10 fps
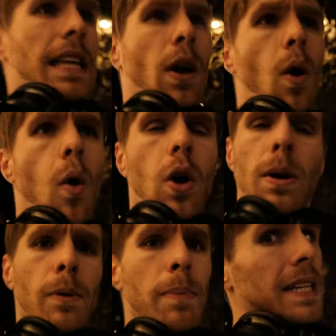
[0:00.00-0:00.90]
like
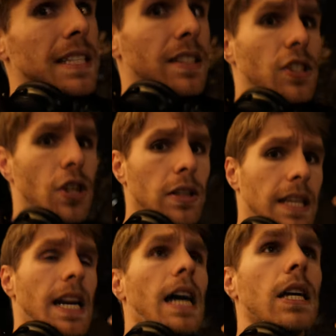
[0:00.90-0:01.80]
horrible, but it's
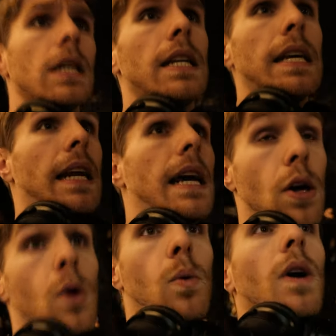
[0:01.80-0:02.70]
certainly not good. And I
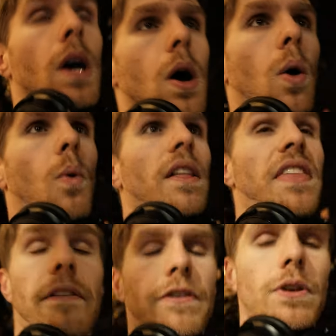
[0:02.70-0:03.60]
don't want
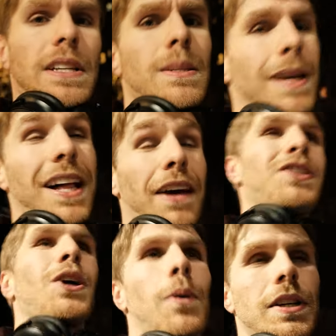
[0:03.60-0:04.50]
that for the rest of my life.
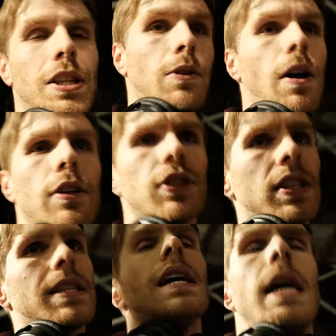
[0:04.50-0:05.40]
So I went to the
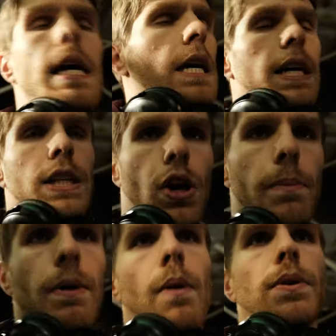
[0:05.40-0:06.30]
urologist. He
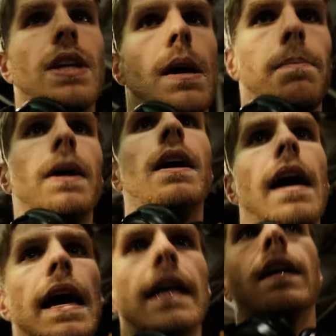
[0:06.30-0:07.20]
told me what was up
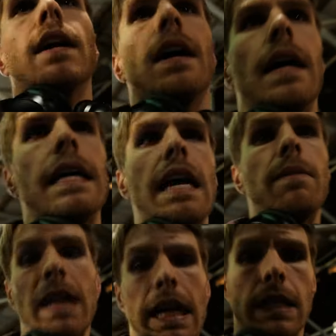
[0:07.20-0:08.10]
and he
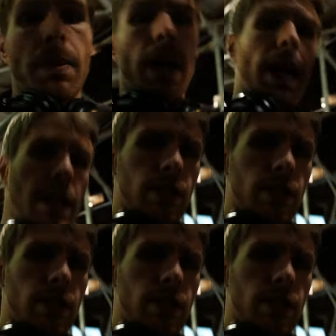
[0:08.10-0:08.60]
gave me an antibiotic.